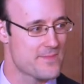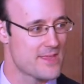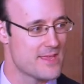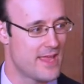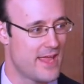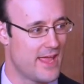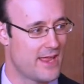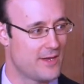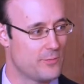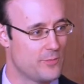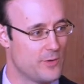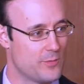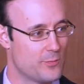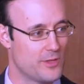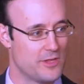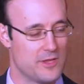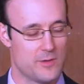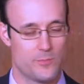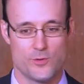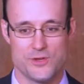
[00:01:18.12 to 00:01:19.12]
And we
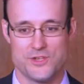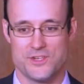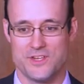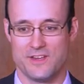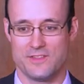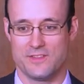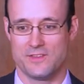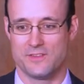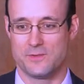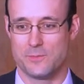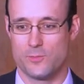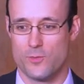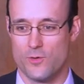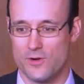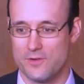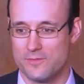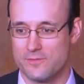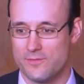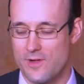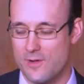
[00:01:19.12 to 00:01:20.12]
really appreciate the
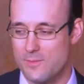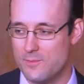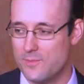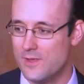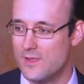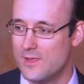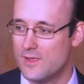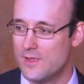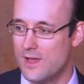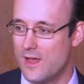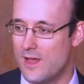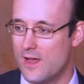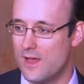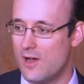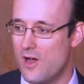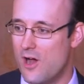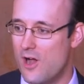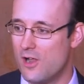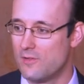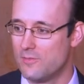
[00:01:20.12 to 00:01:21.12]
support from
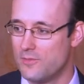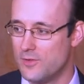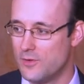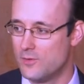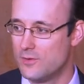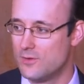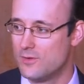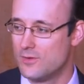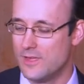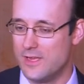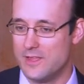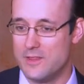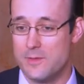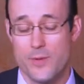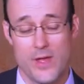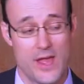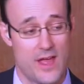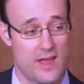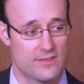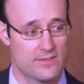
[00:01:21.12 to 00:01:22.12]
all of you in the
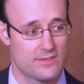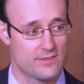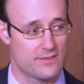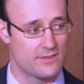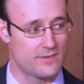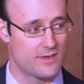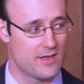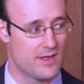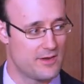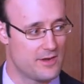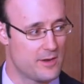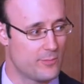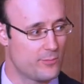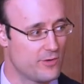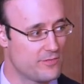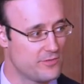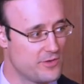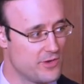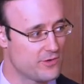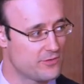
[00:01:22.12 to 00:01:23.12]
past
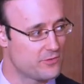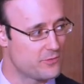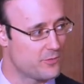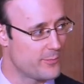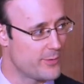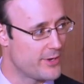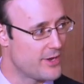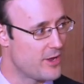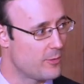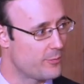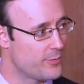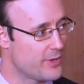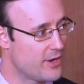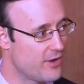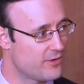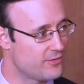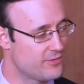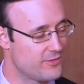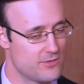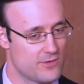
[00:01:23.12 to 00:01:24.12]
number of years who have been helping
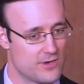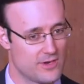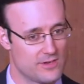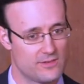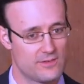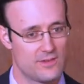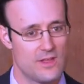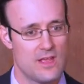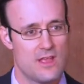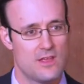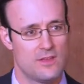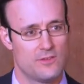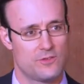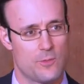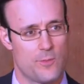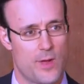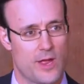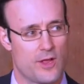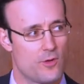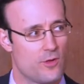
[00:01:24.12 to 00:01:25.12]
our students.
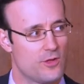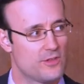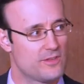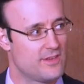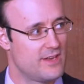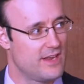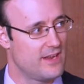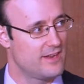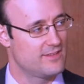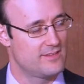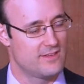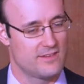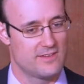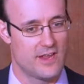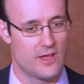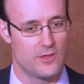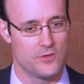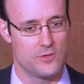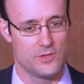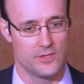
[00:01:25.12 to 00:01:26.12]
So my goal today is to
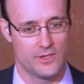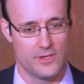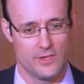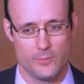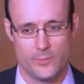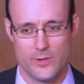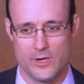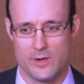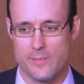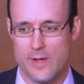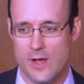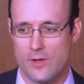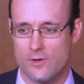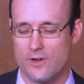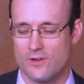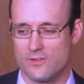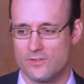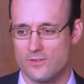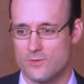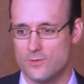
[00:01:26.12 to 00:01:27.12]
tell you a little bit about
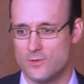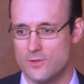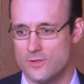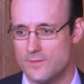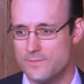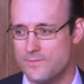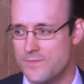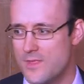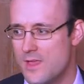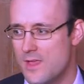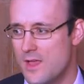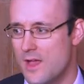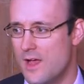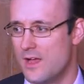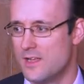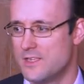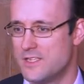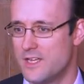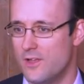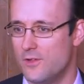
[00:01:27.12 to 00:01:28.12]
our school,
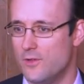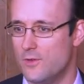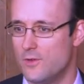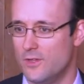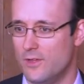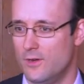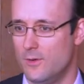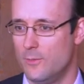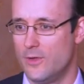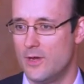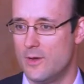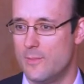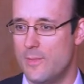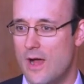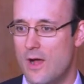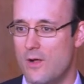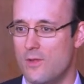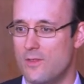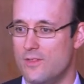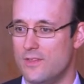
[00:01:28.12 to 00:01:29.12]
tell you a little bit
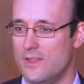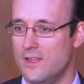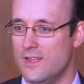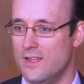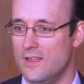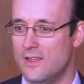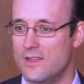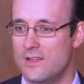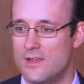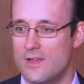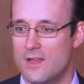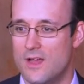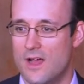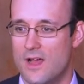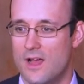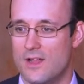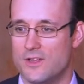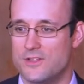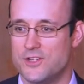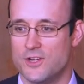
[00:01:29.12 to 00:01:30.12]
about the
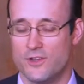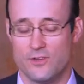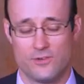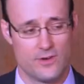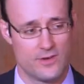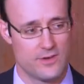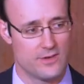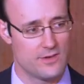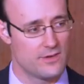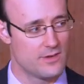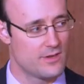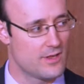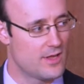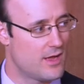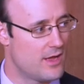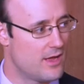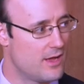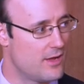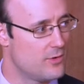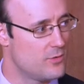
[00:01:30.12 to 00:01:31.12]
children
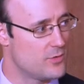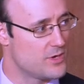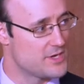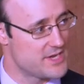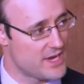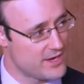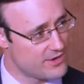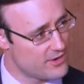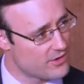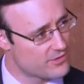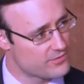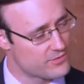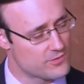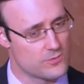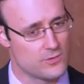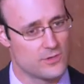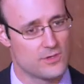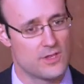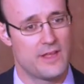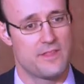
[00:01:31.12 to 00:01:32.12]
who attend our
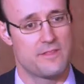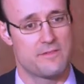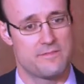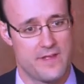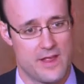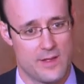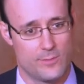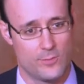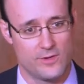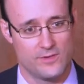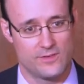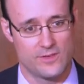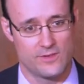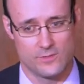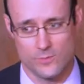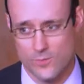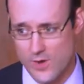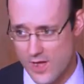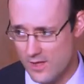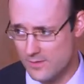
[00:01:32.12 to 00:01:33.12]
school and the families
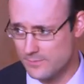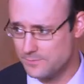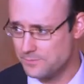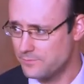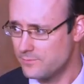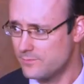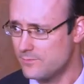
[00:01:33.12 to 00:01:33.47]
as well.